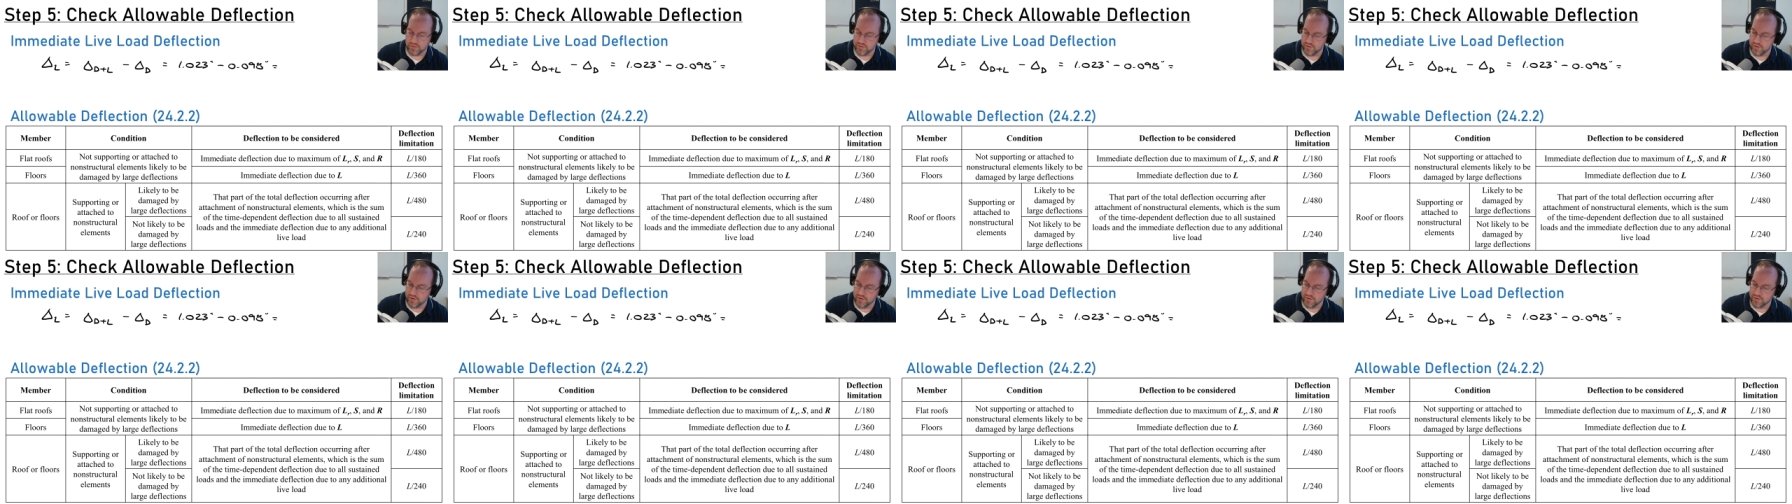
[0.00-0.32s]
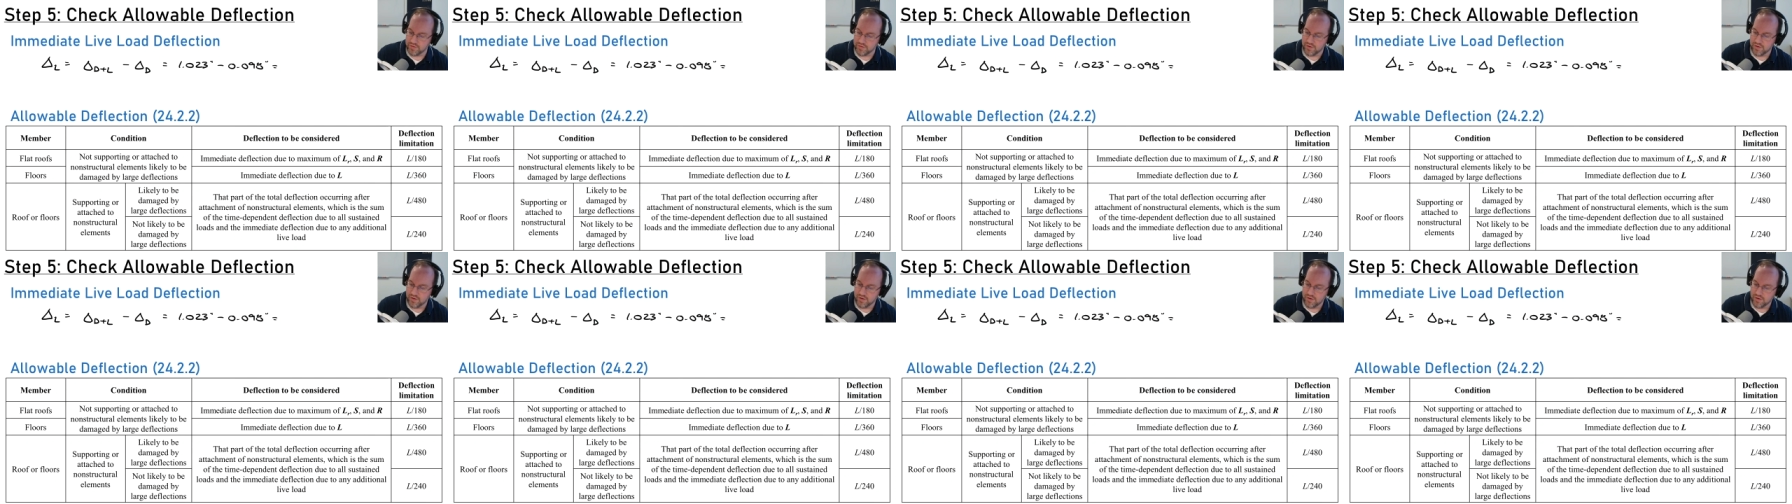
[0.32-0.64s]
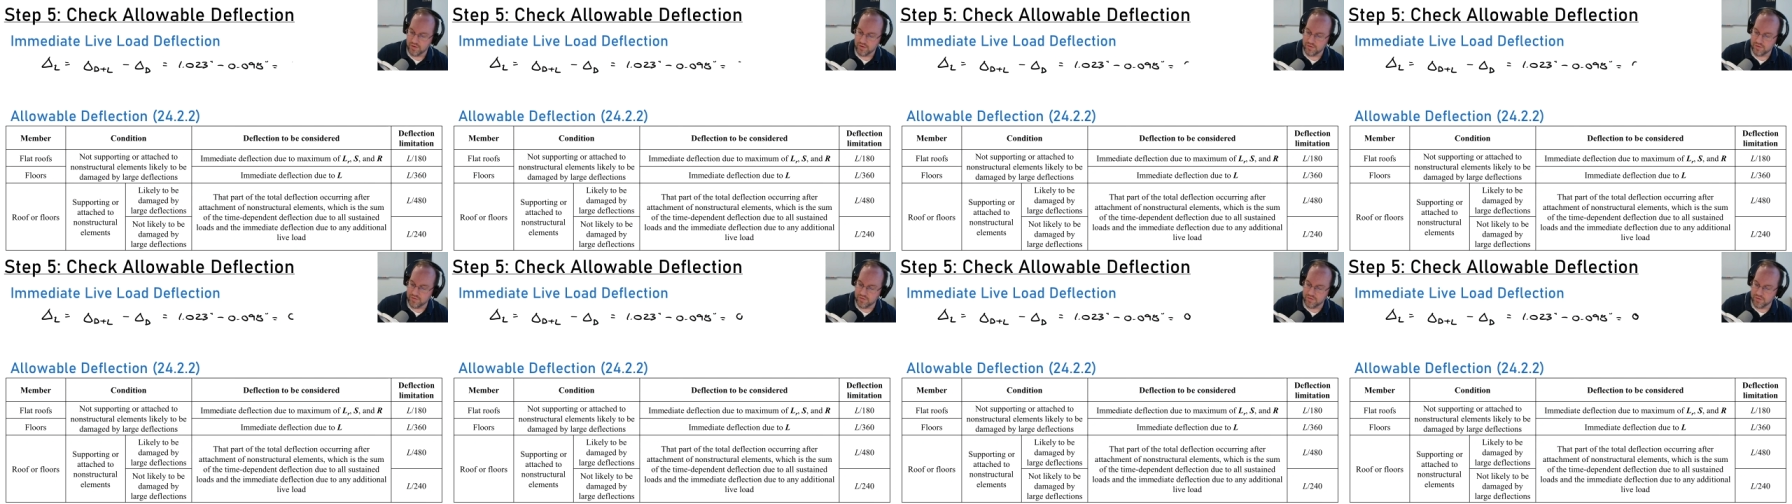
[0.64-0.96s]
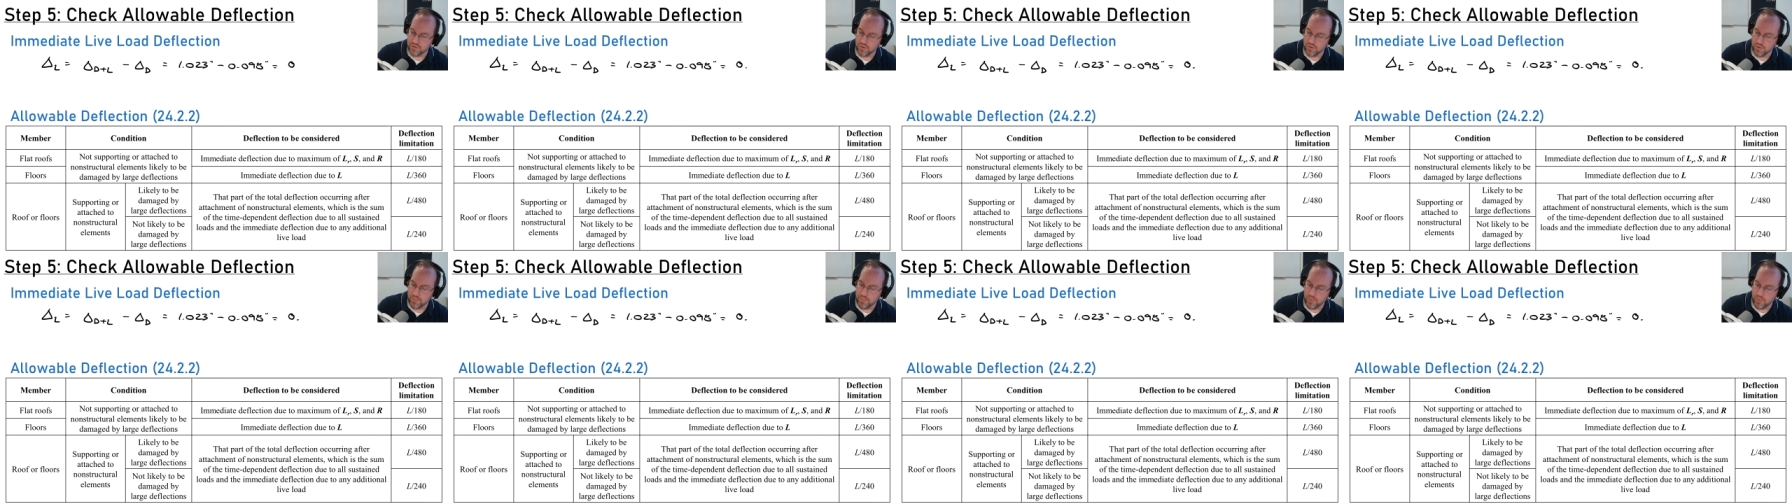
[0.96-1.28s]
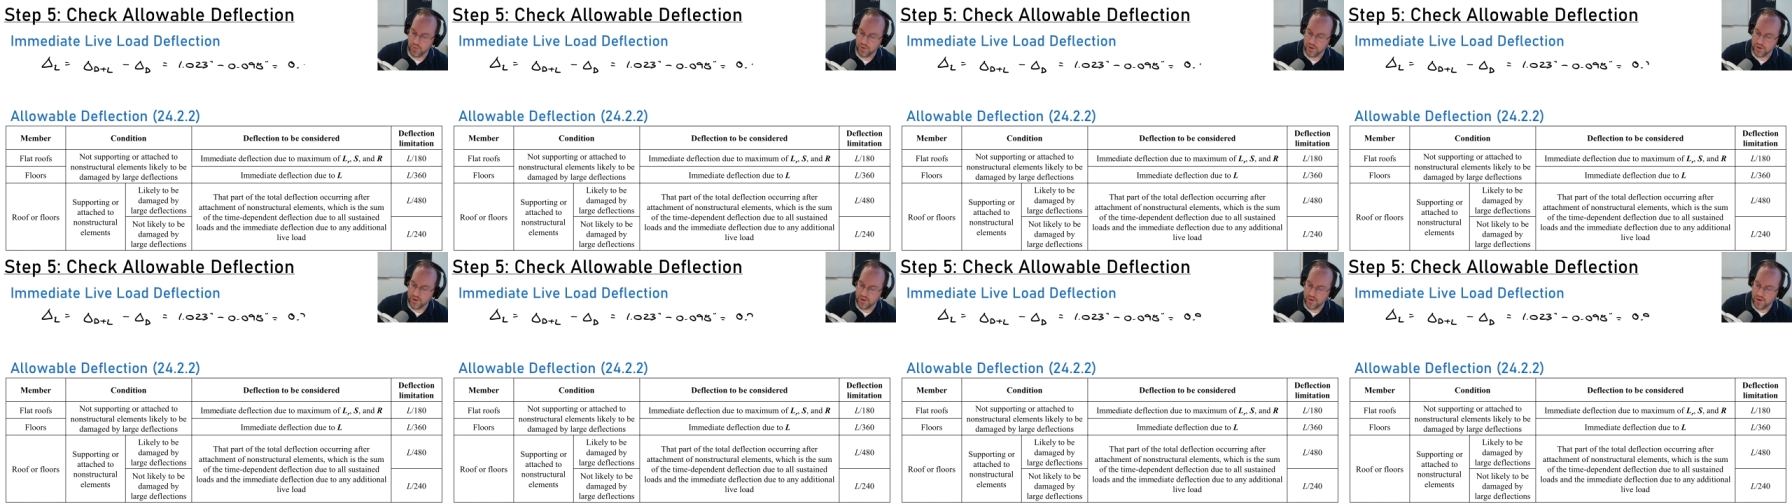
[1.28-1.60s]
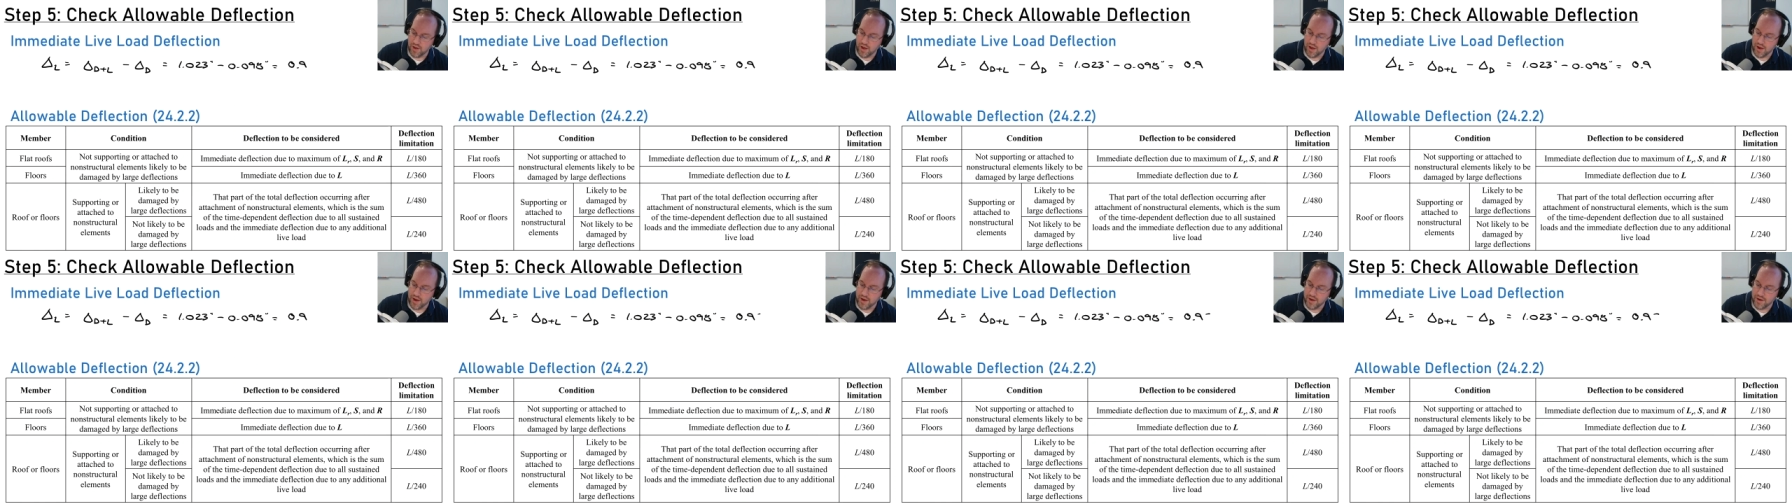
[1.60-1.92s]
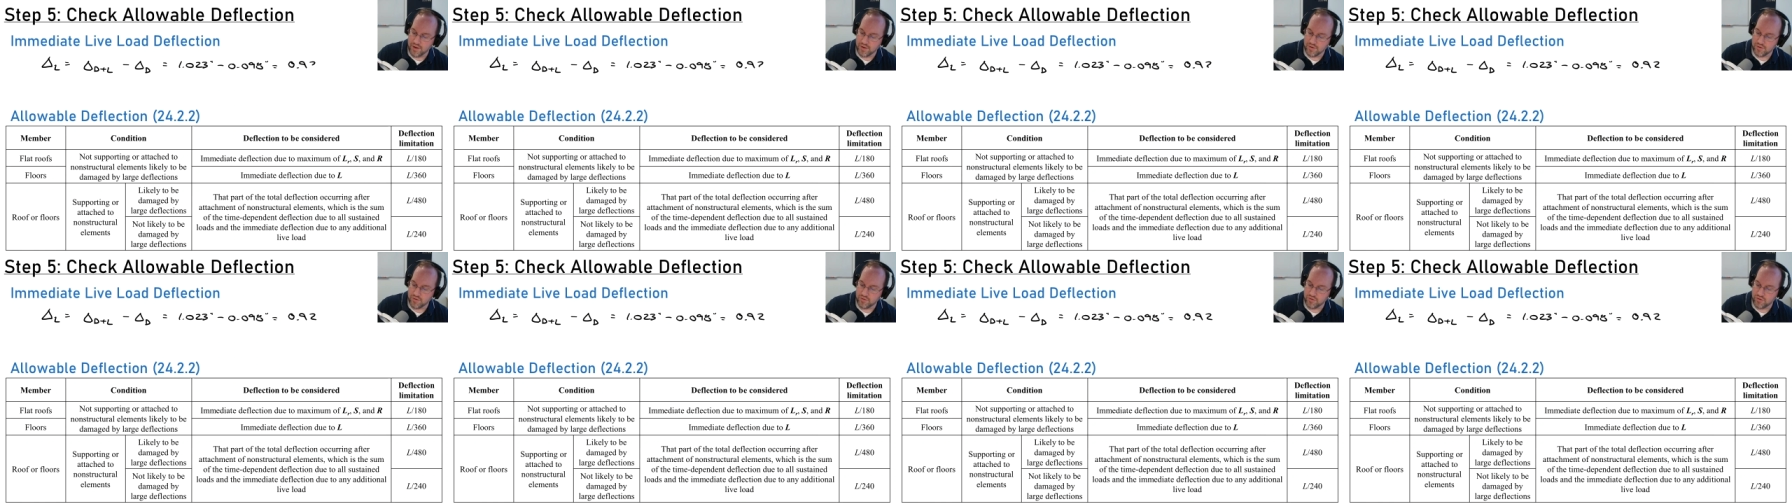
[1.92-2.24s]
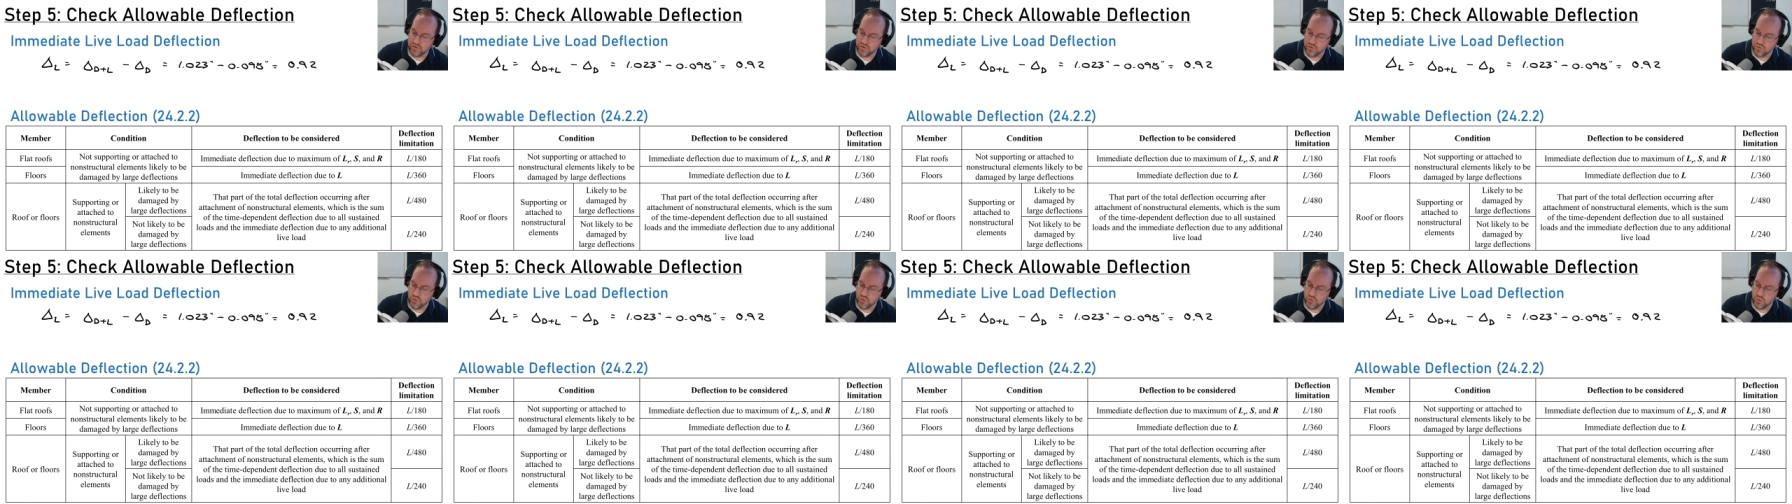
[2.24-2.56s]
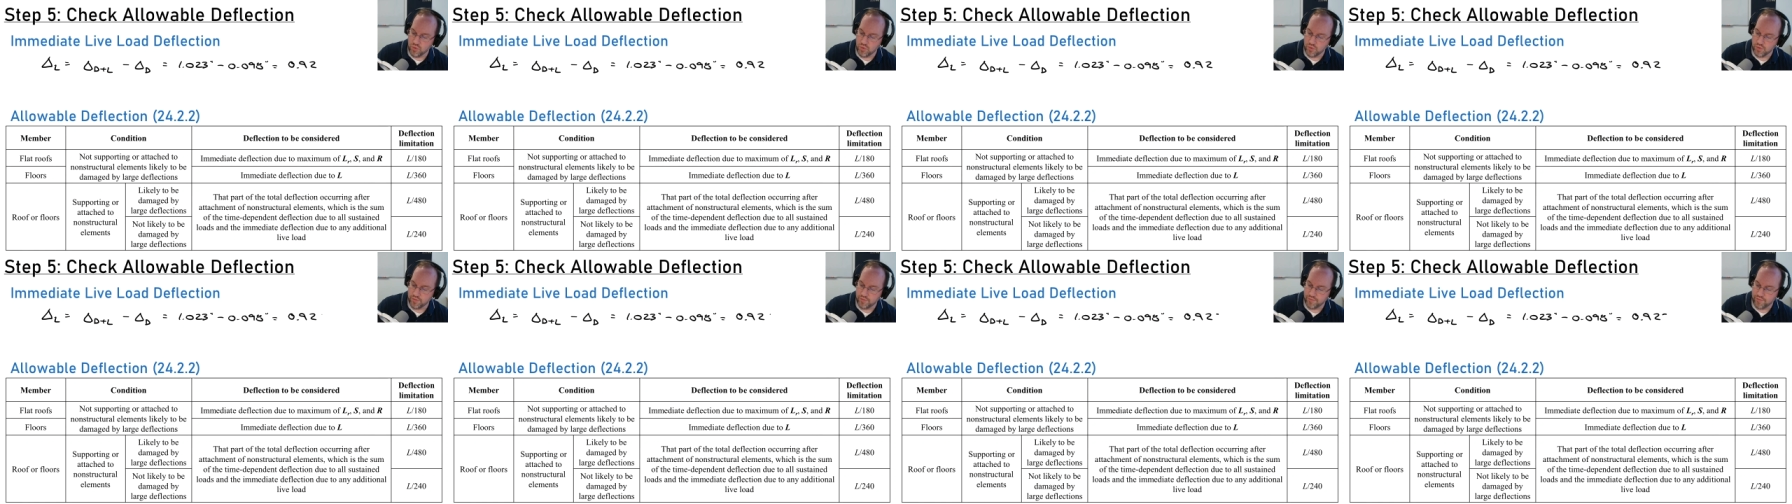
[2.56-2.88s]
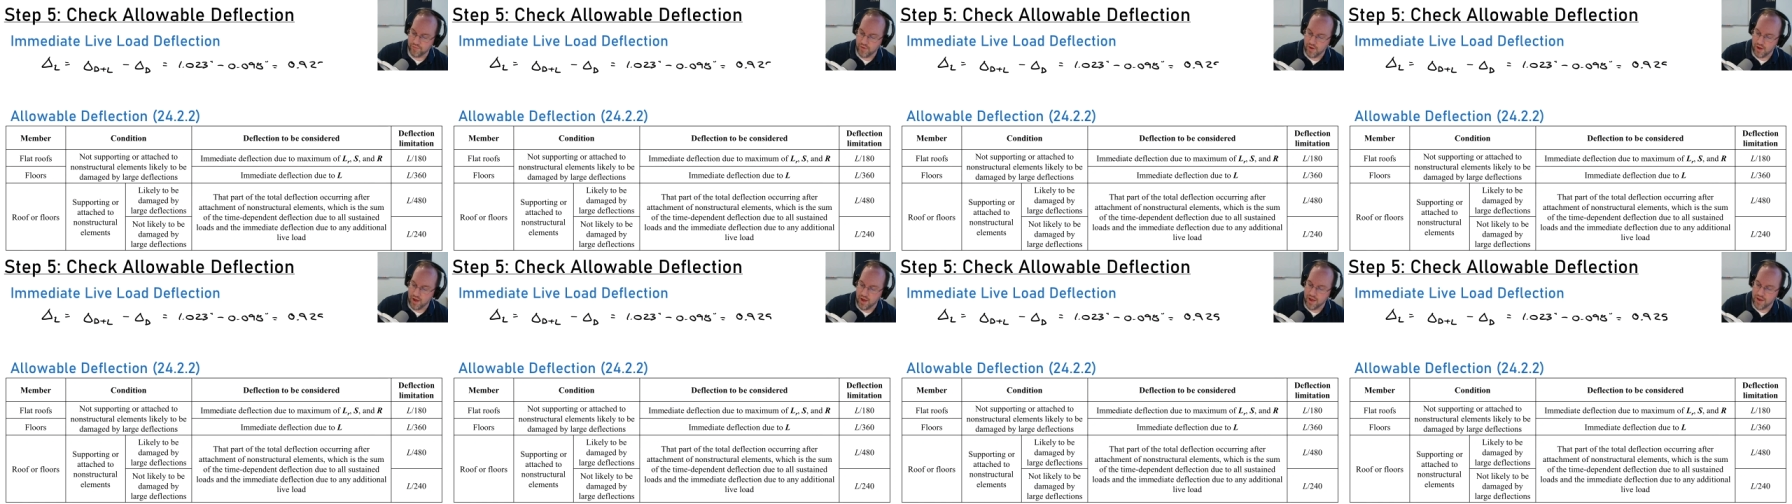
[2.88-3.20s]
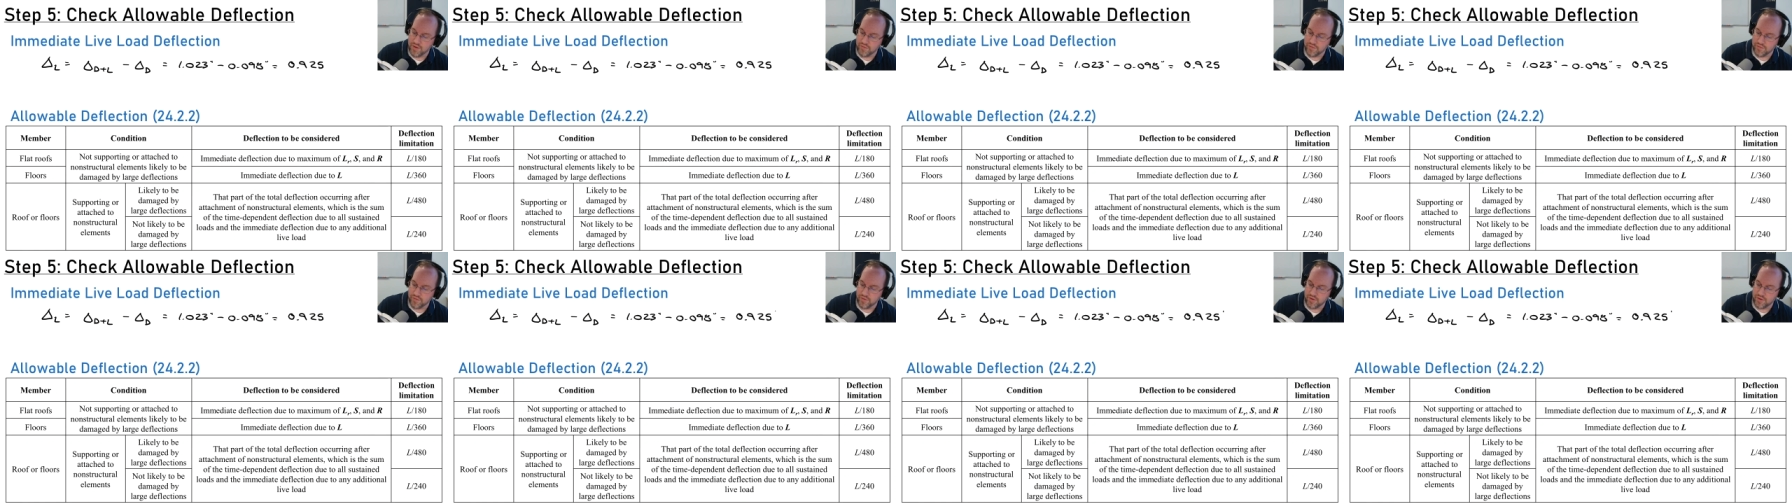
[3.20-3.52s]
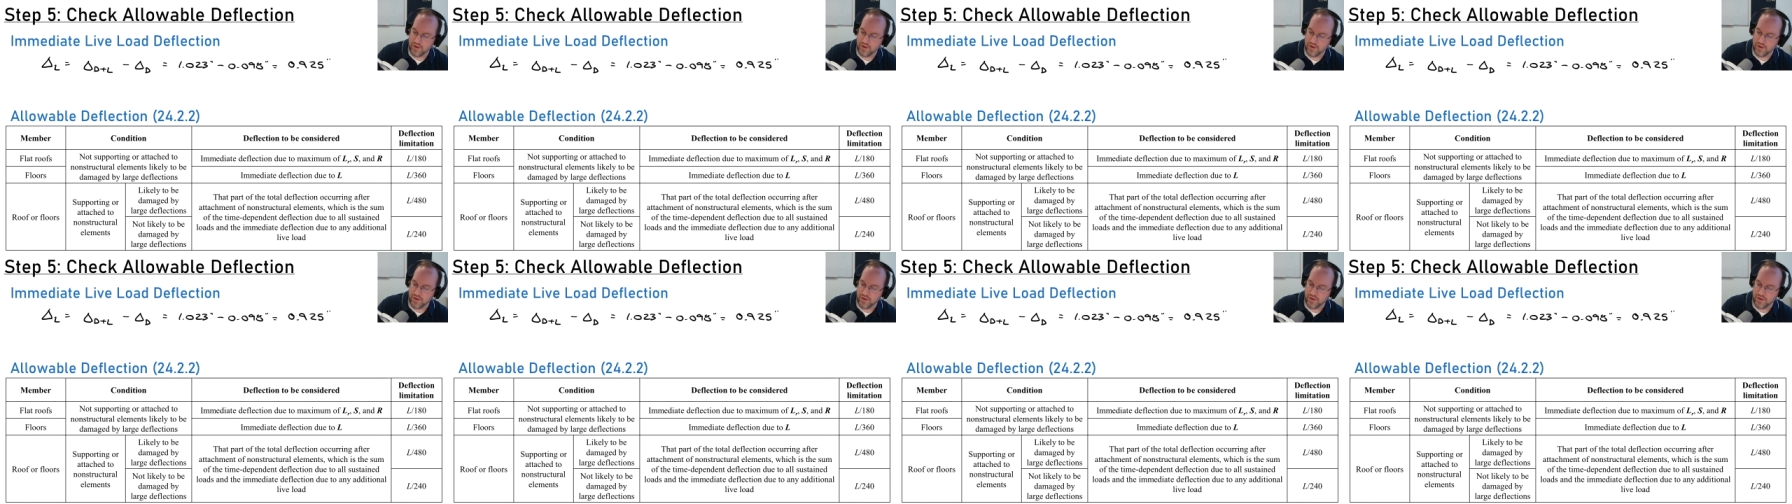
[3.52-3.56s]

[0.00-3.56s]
is 0.925